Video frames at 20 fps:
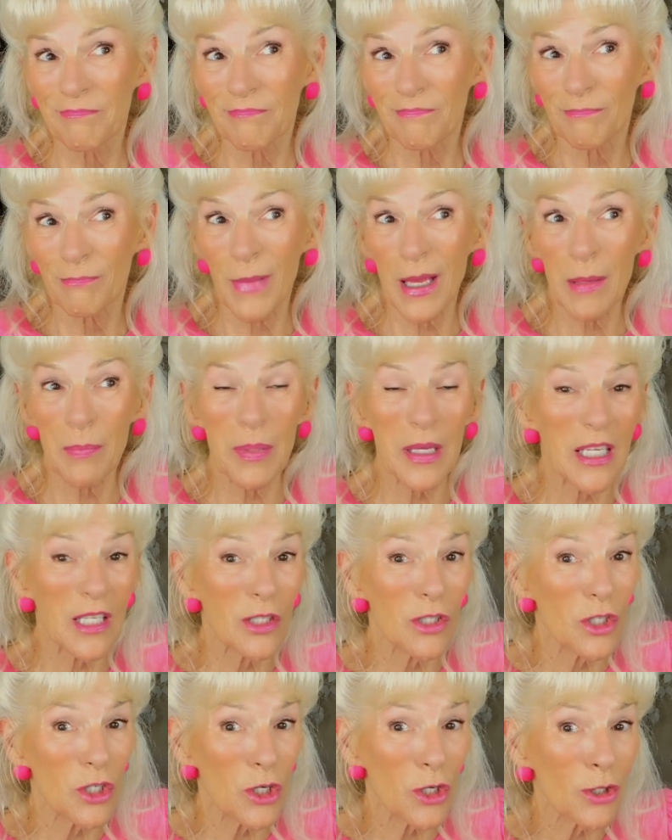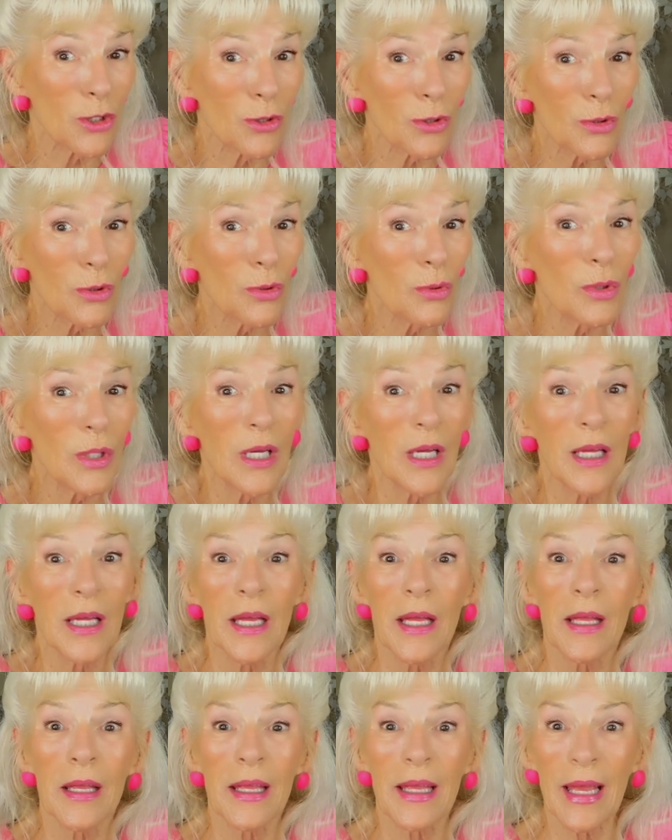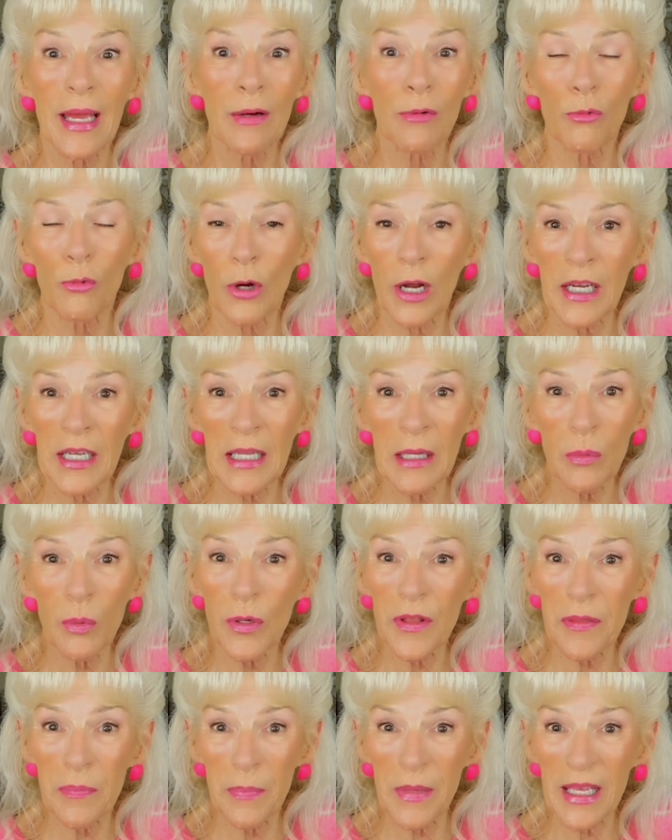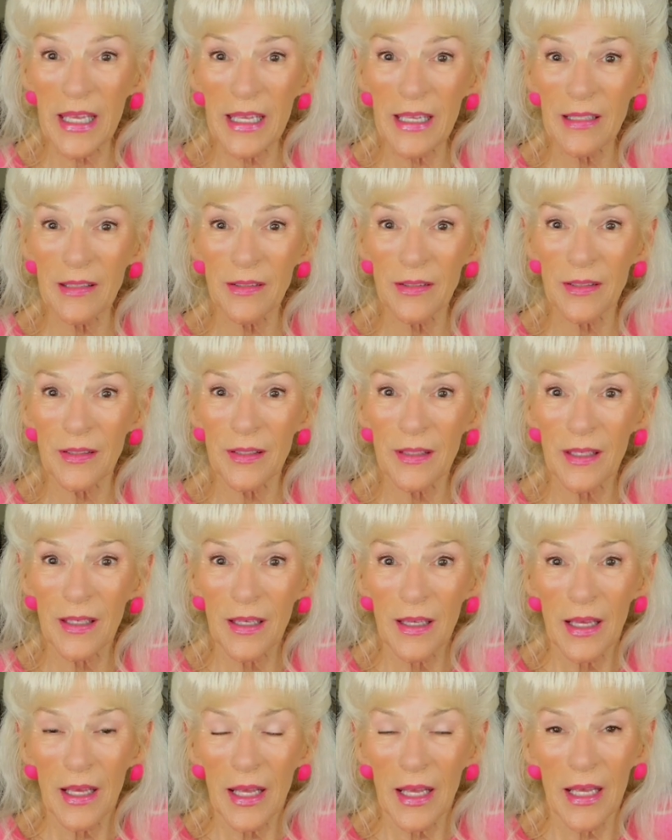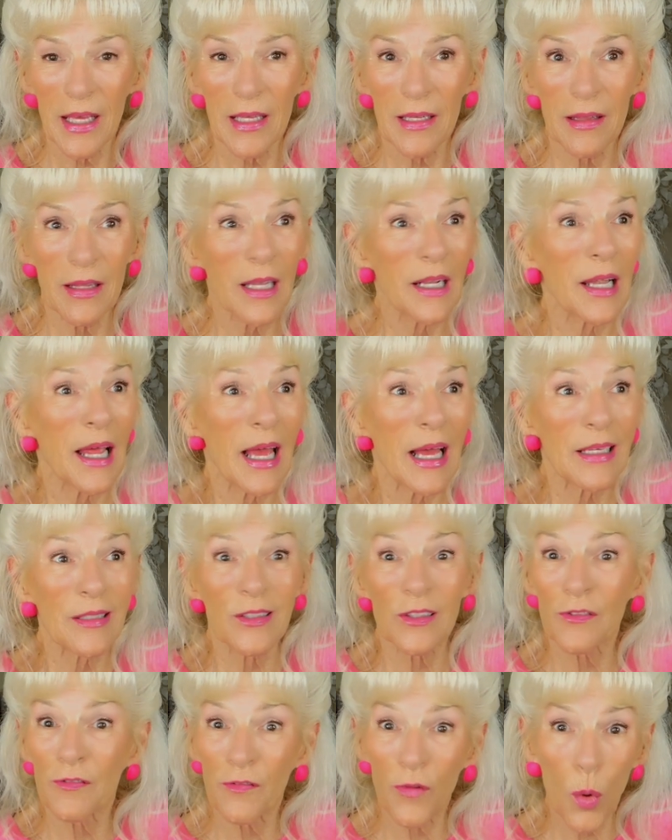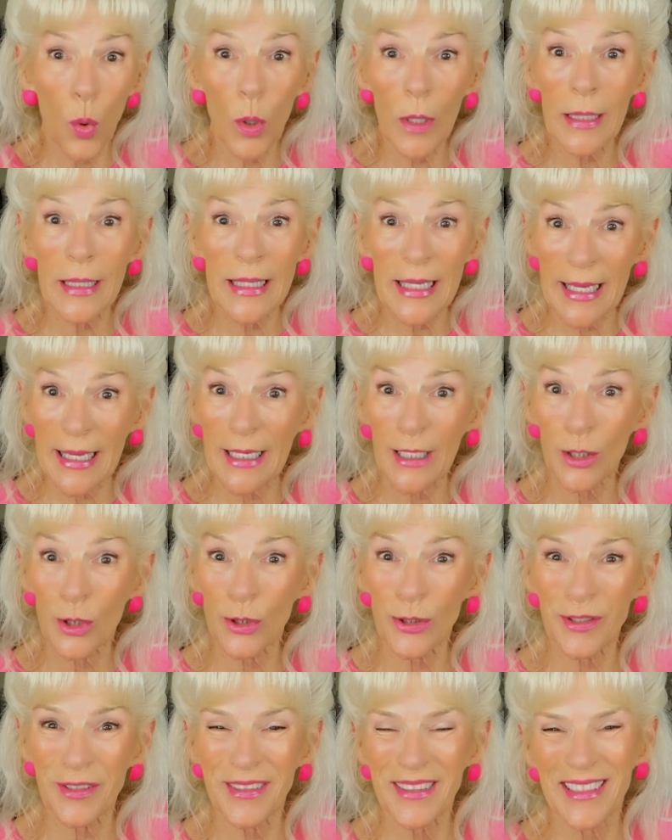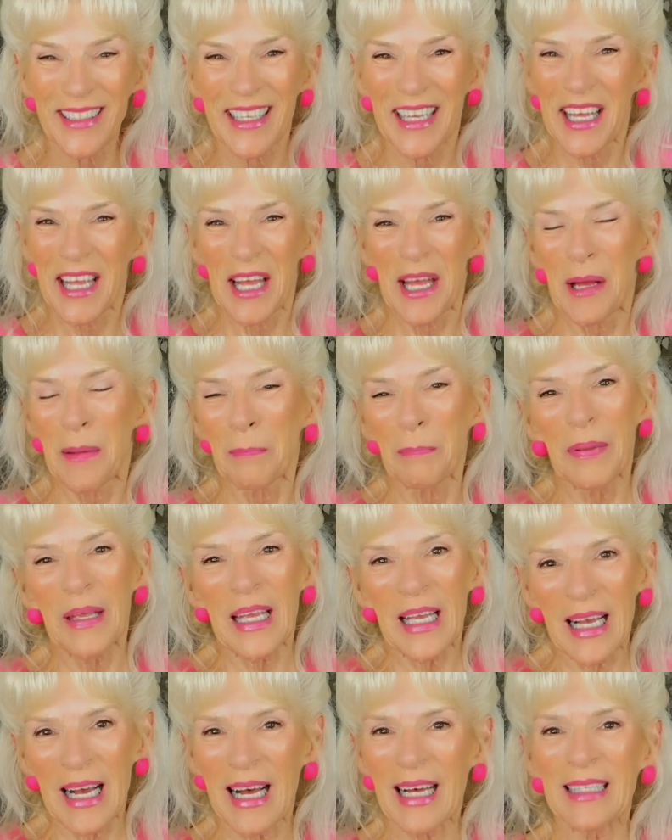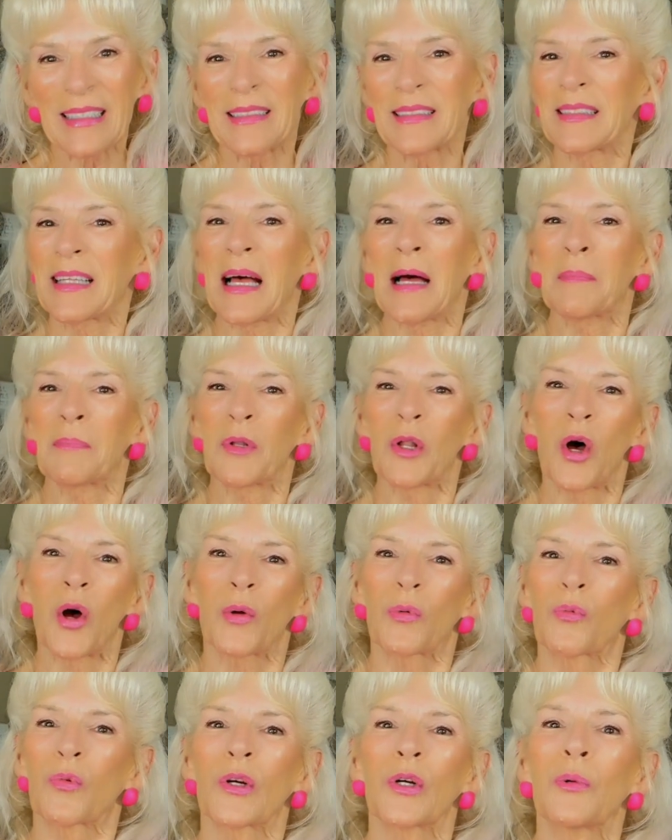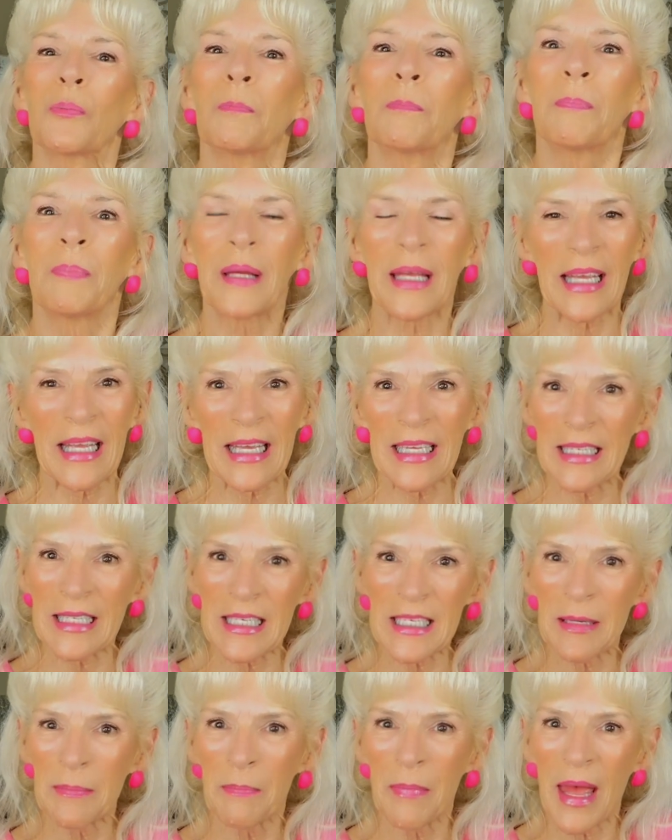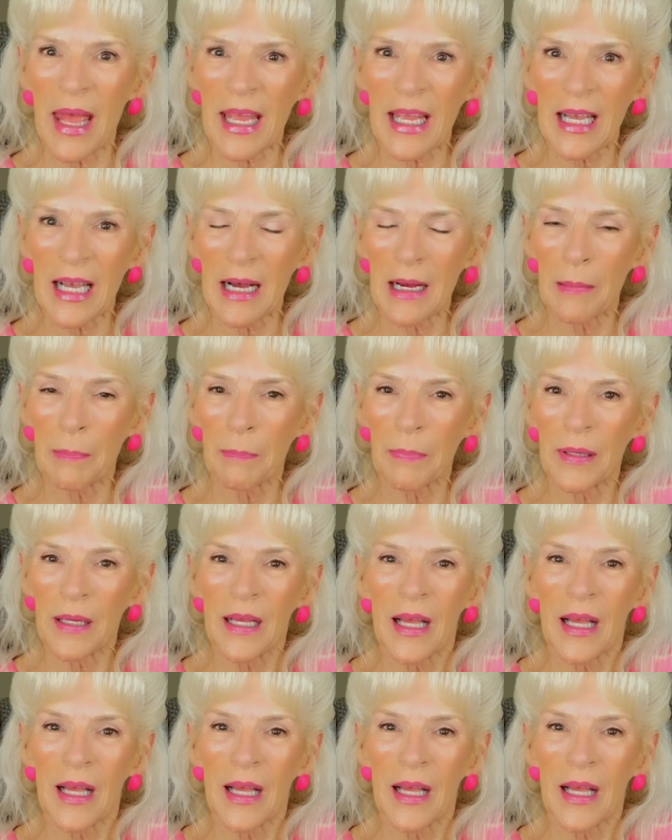maybe 2 Get Ready With Me's in the last 4 years, because I'm not real big into makeup,